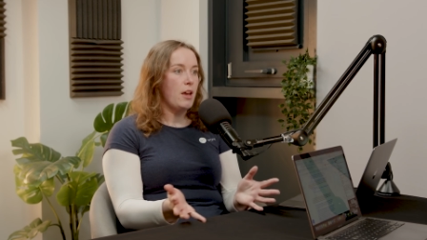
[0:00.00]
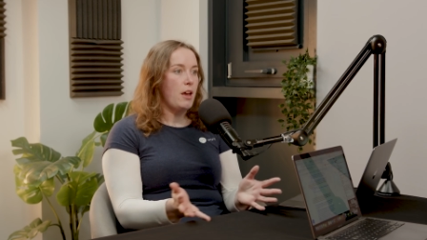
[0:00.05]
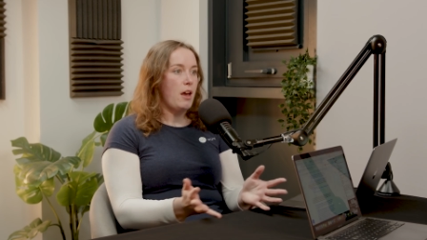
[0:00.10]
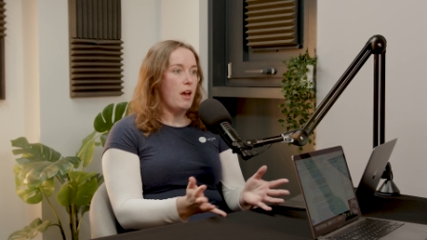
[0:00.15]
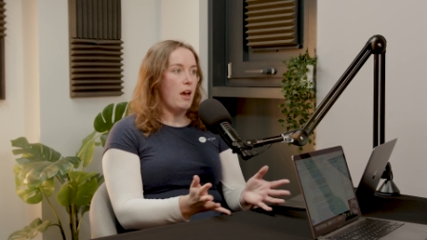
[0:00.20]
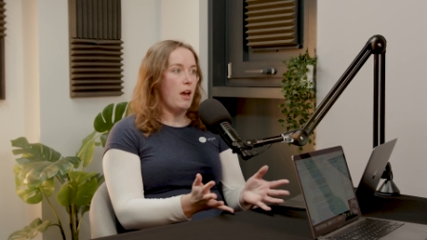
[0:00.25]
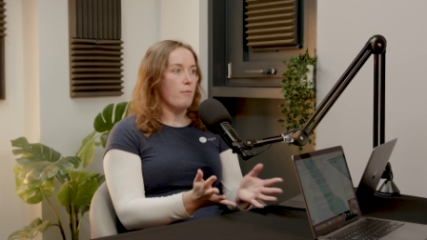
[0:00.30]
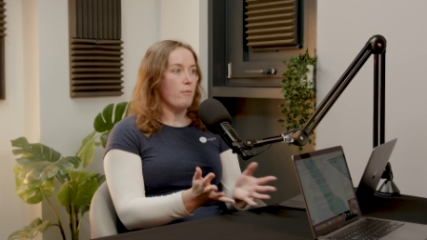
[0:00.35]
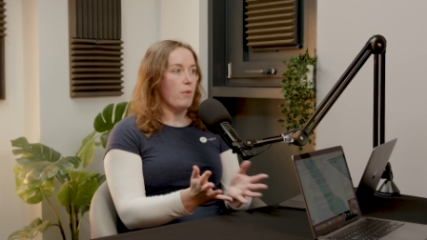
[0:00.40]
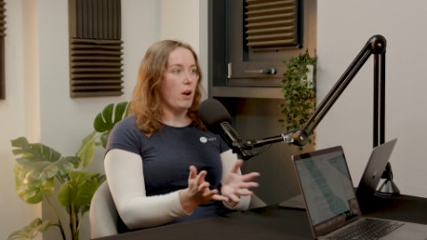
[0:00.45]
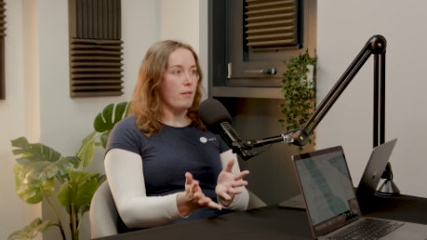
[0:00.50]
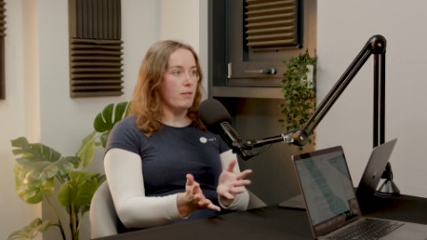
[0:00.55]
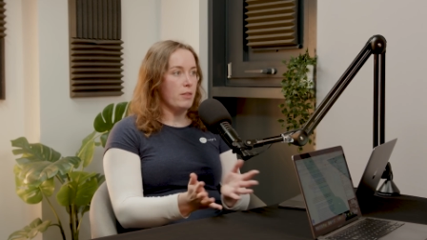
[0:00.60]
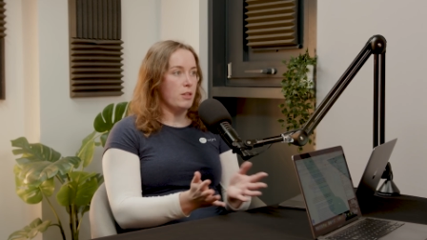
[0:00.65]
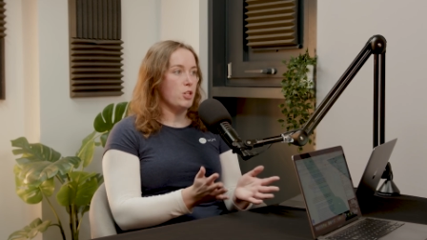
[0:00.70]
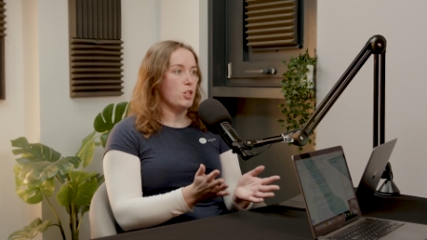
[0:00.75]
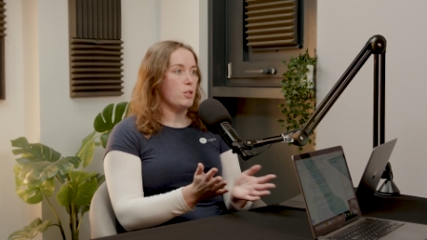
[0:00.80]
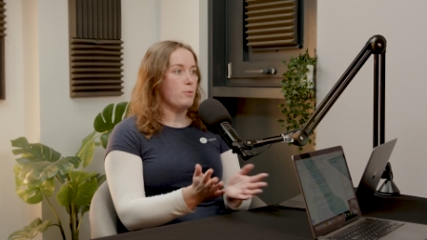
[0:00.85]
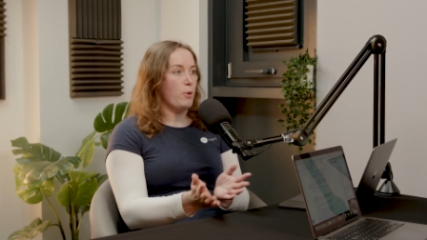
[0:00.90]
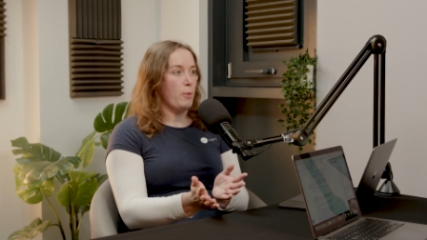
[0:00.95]
rather
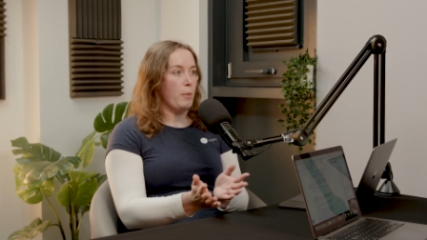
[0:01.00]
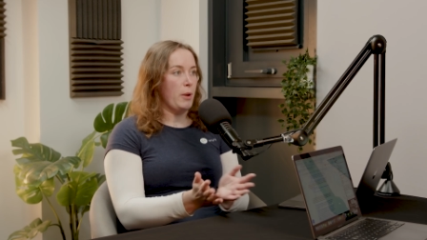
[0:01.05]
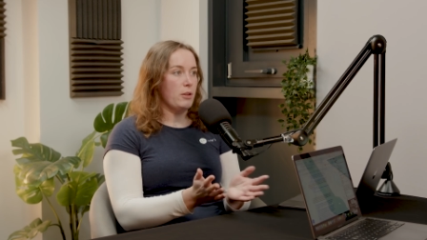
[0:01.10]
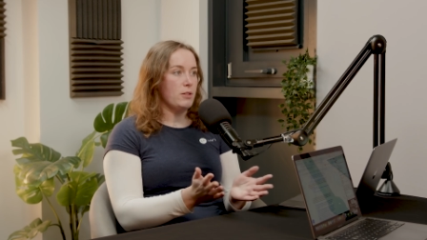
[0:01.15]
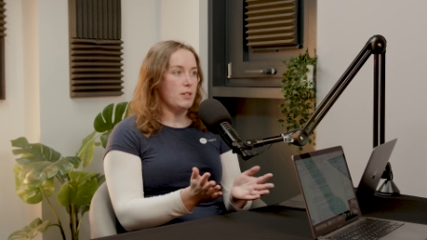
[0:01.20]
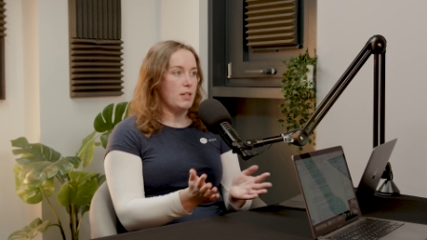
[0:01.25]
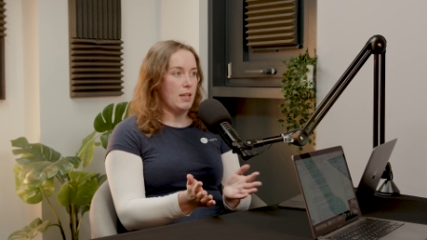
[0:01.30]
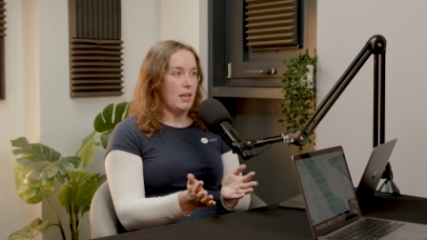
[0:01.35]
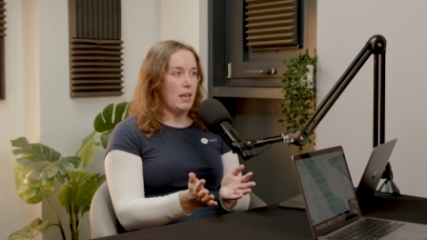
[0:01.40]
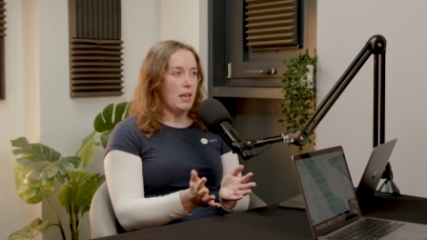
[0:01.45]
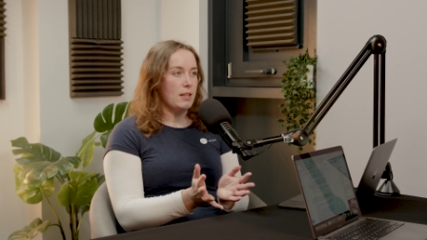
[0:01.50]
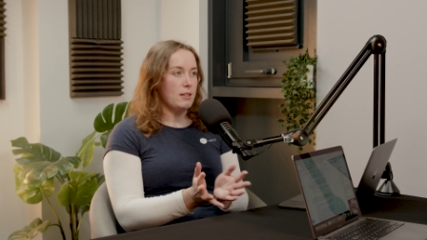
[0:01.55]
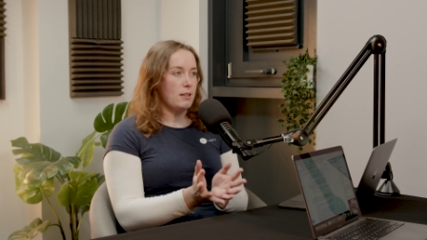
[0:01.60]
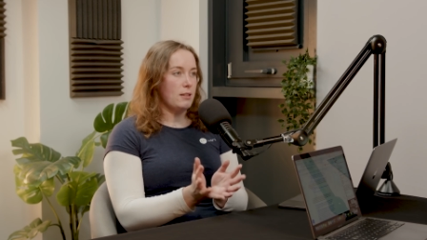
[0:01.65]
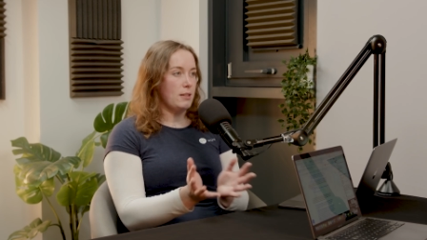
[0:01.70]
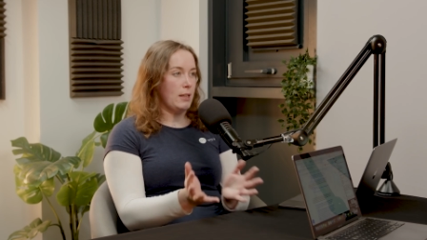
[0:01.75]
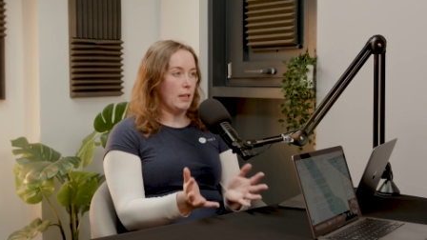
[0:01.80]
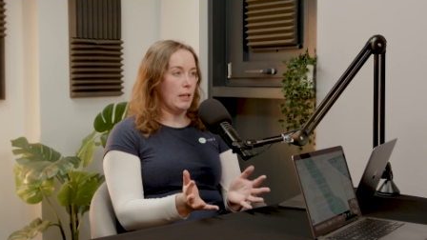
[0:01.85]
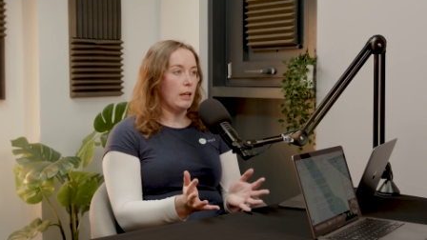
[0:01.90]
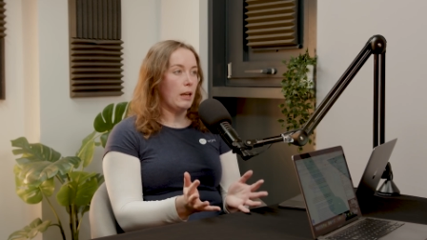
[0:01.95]
than just promoting it as a
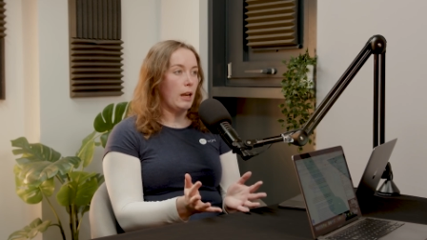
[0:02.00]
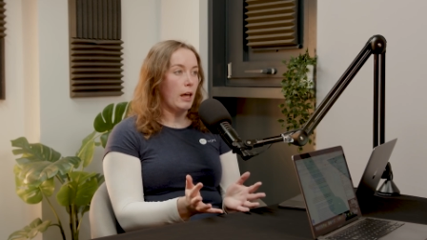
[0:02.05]
single